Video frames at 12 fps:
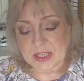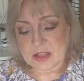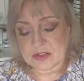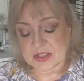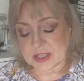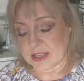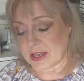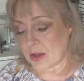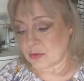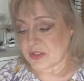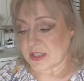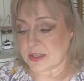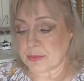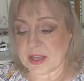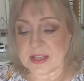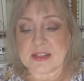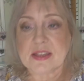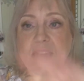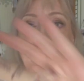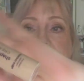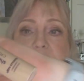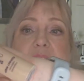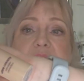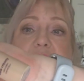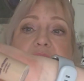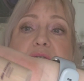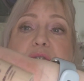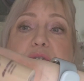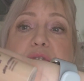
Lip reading: just get it out anyway. Yeah, that's the full